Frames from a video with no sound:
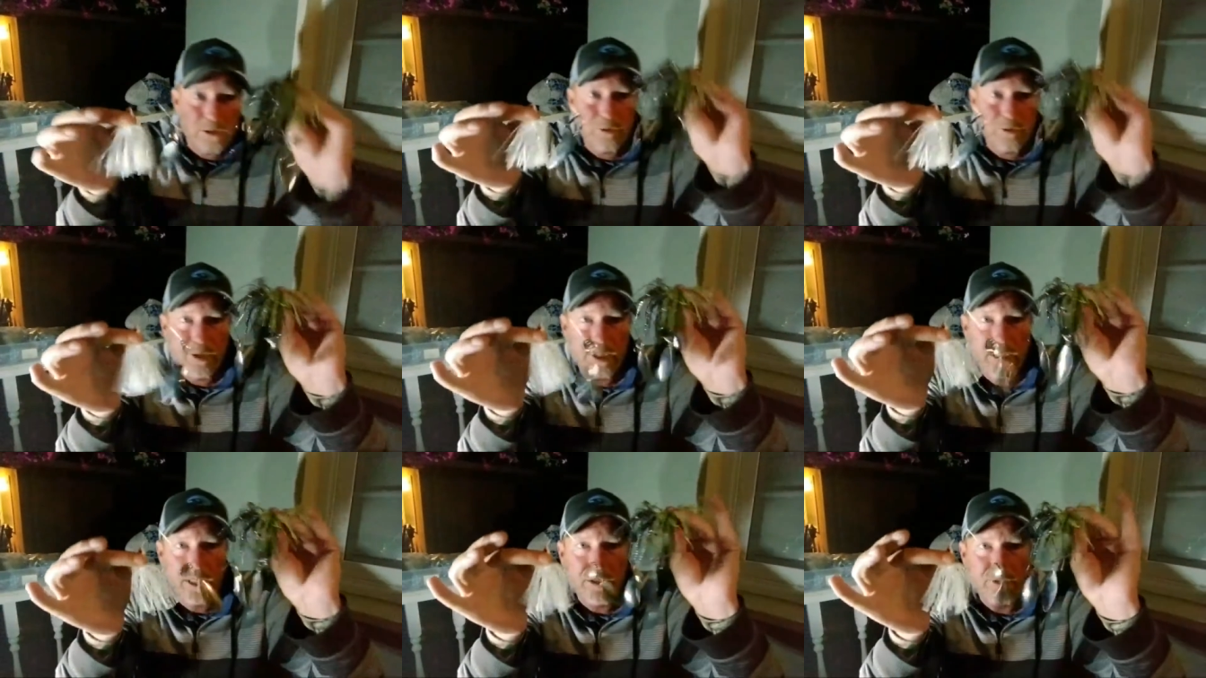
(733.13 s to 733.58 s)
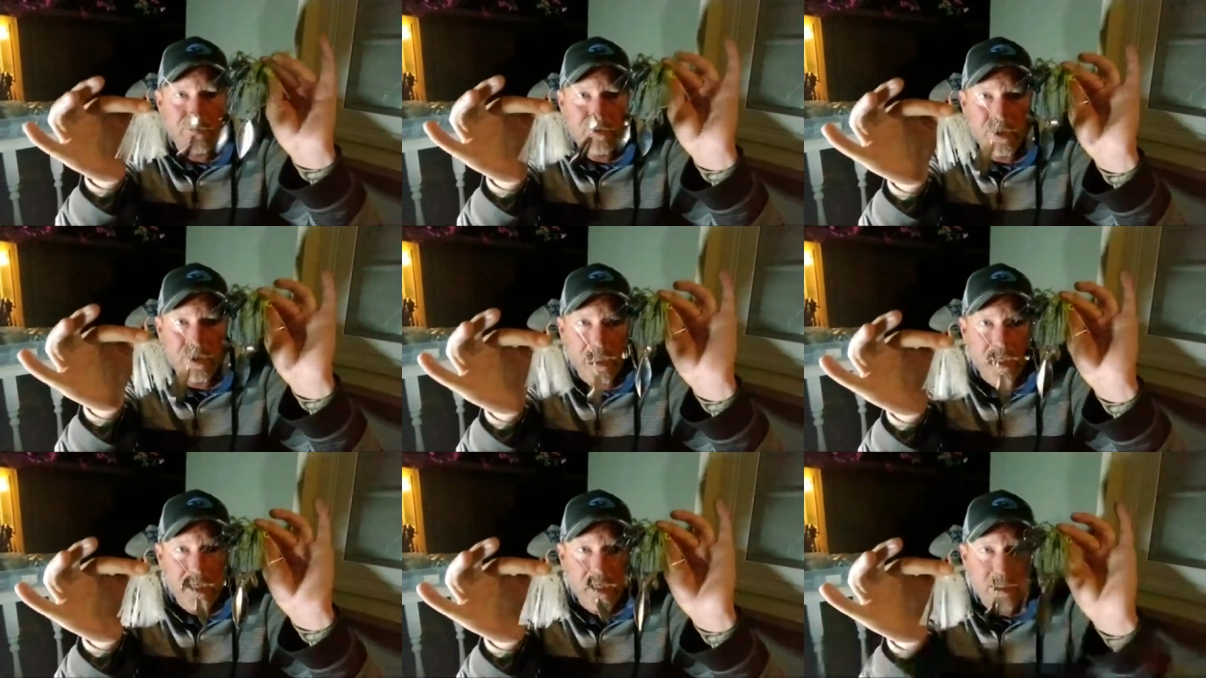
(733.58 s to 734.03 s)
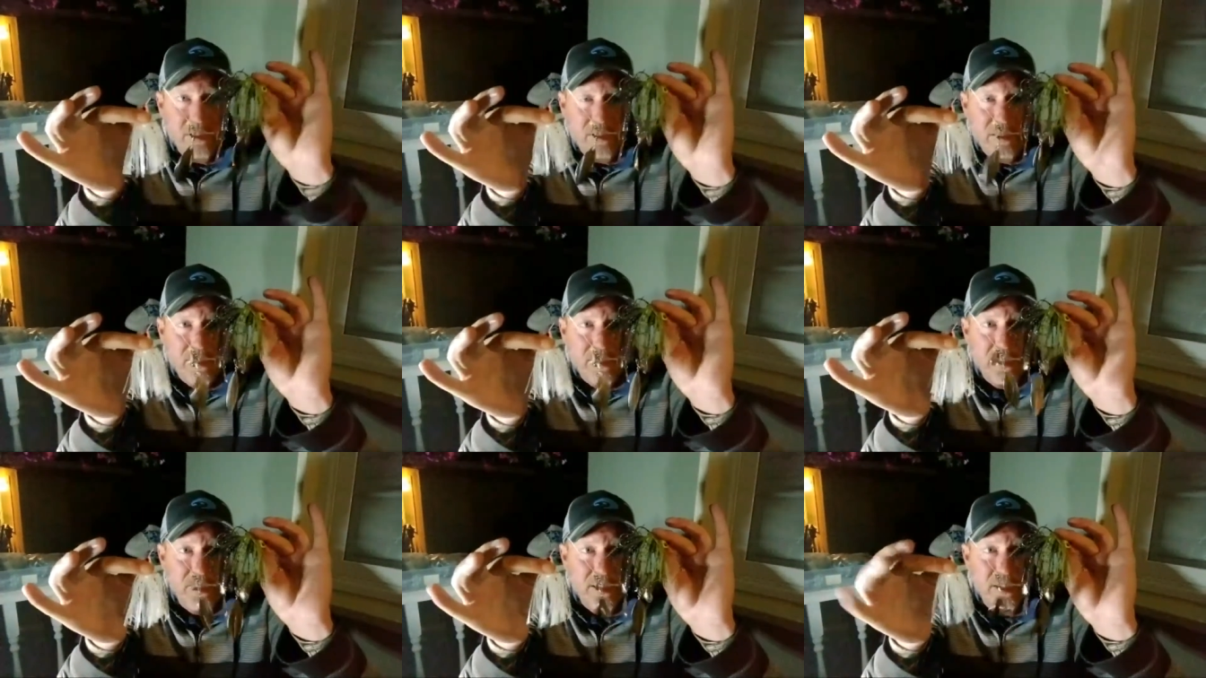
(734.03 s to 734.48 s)
three of these for you
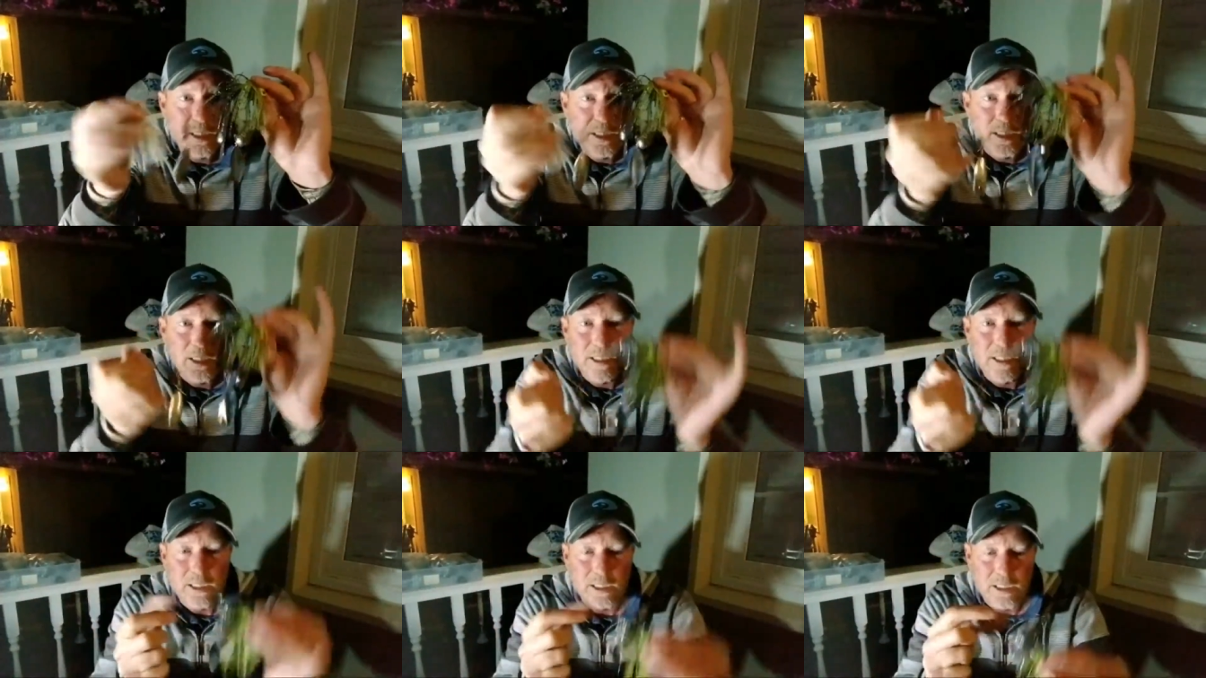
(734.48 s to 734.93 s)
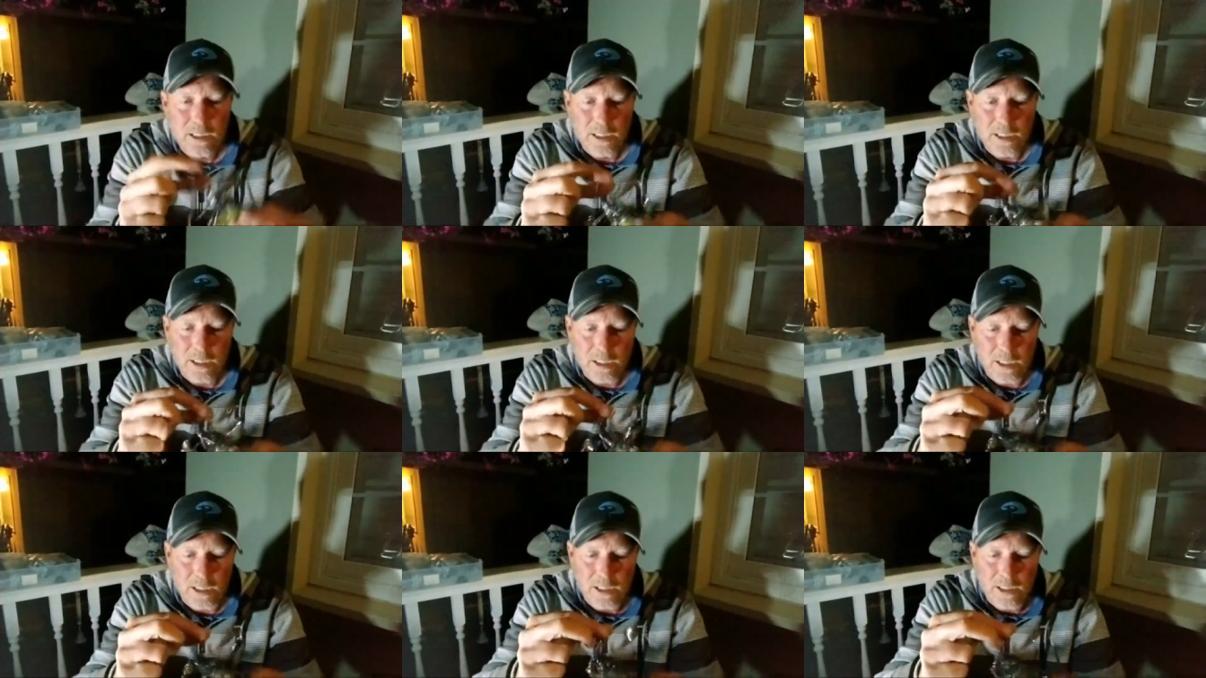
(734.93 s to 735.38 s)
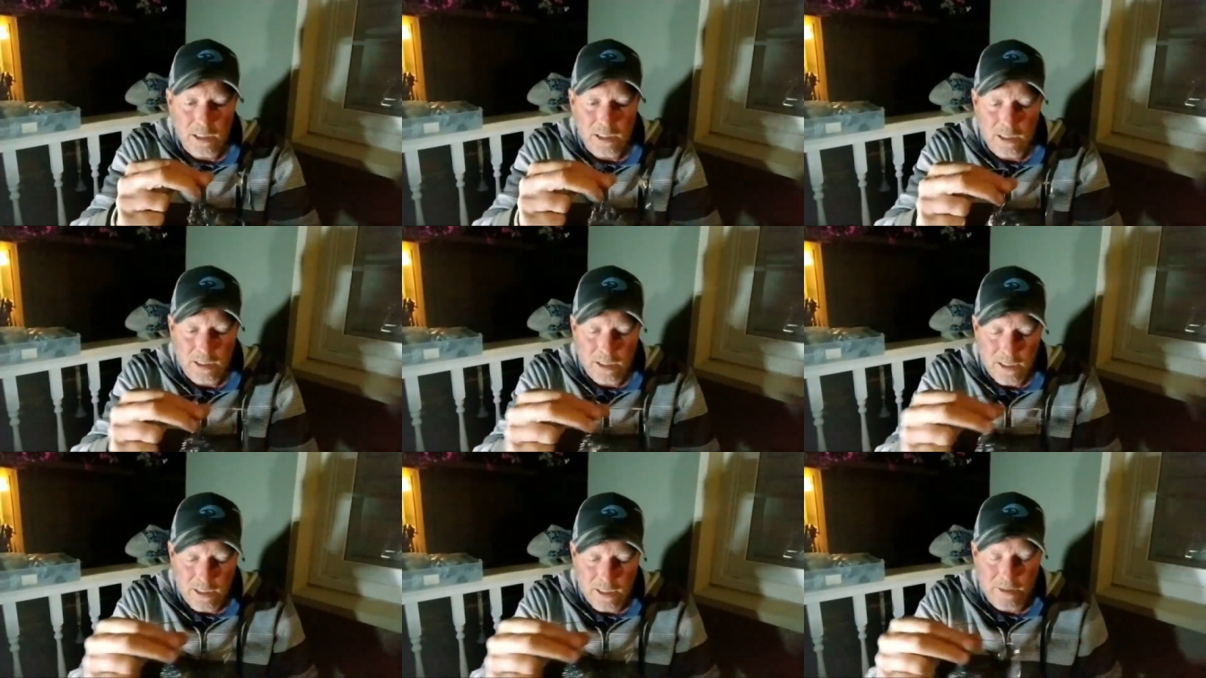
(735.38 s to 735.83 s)
guys.
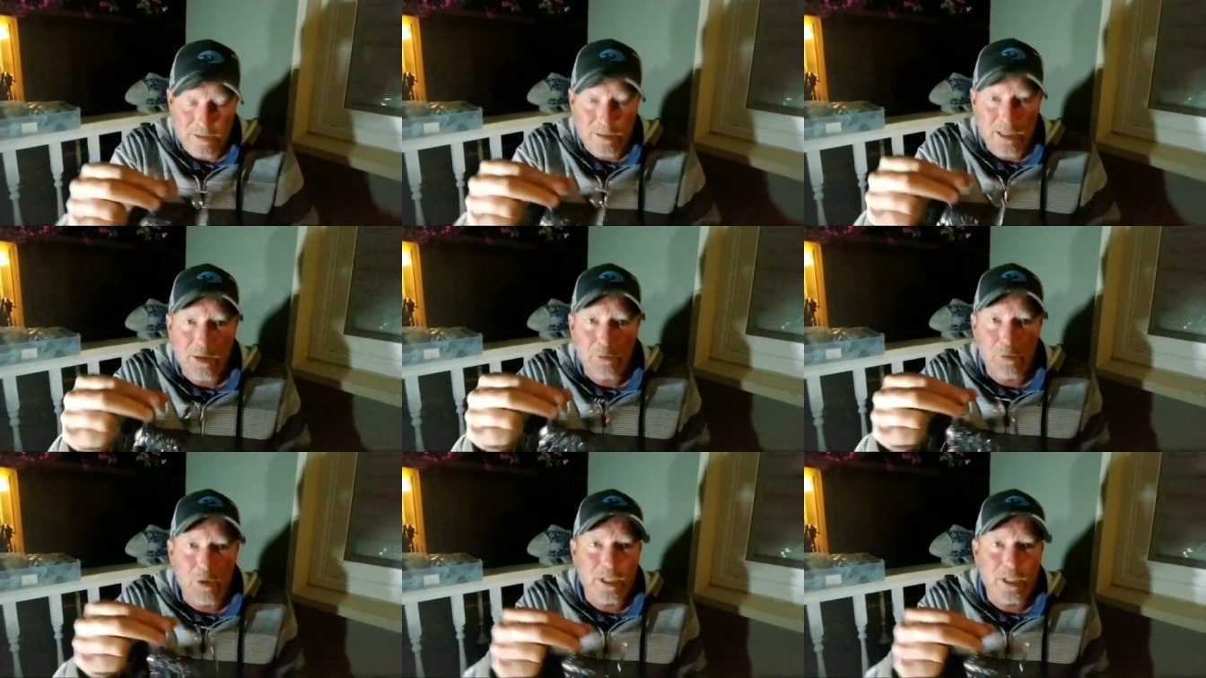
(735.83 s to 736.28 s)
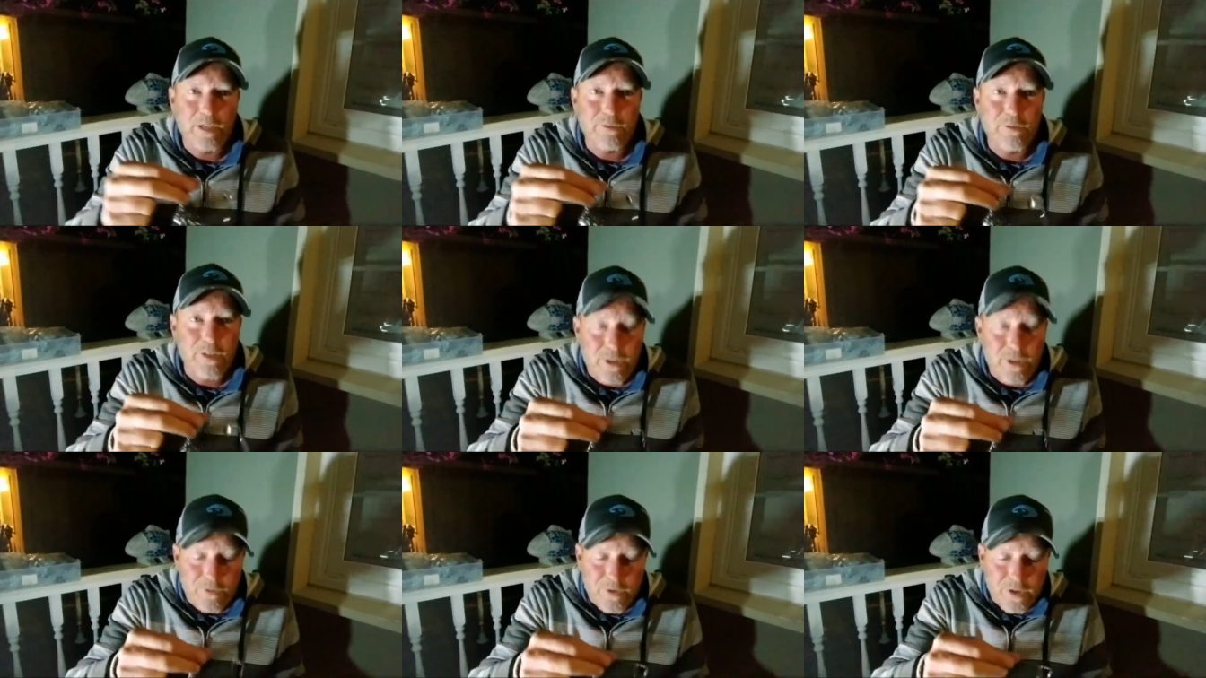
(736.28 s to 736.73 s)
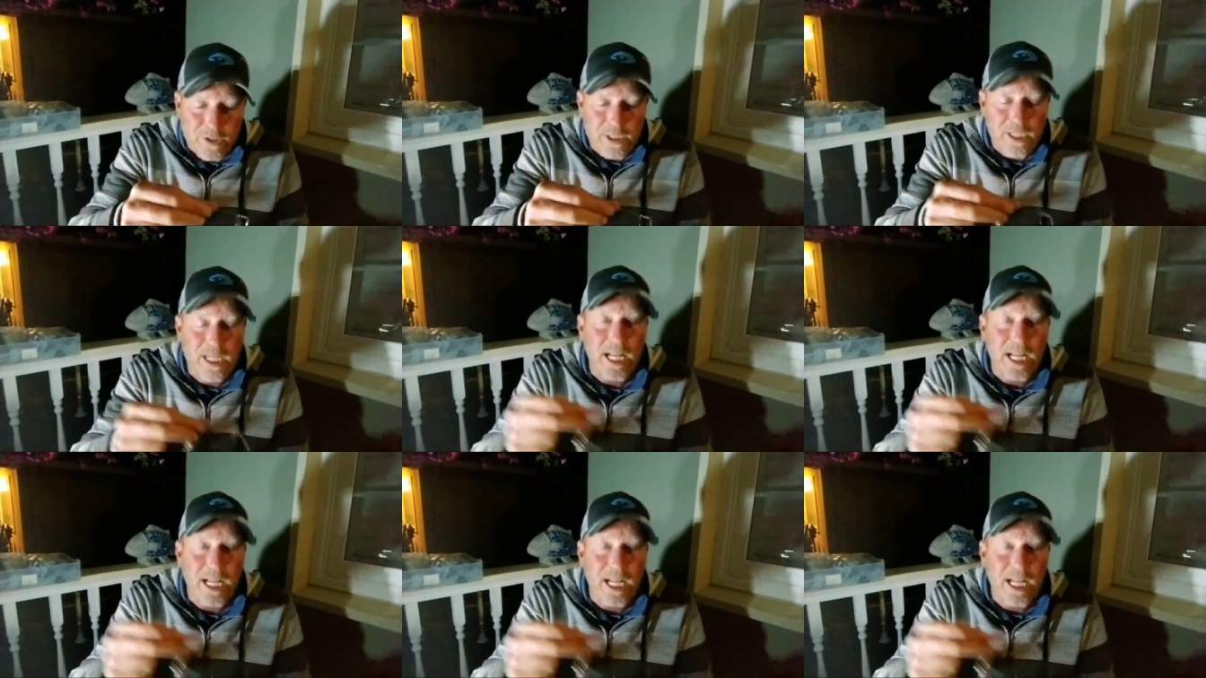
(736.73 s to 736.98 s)
I said I wanted to give you different.